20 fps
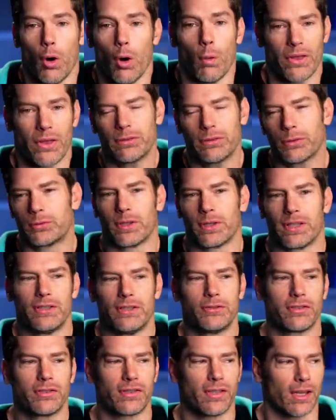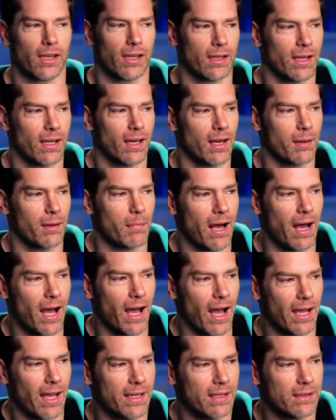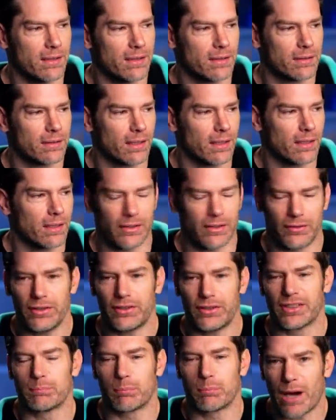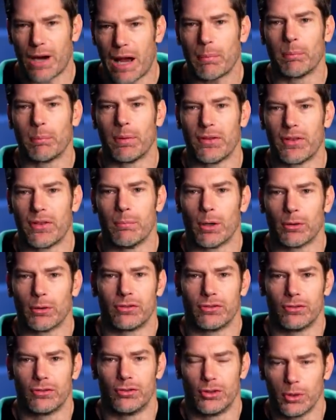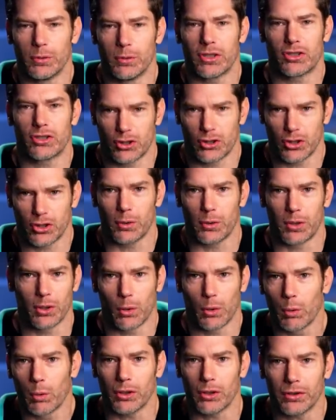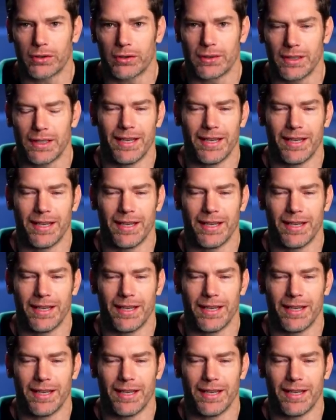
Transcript: Well, that's what's really interesting. Um, I th- this is probably the most Jewish show in the world.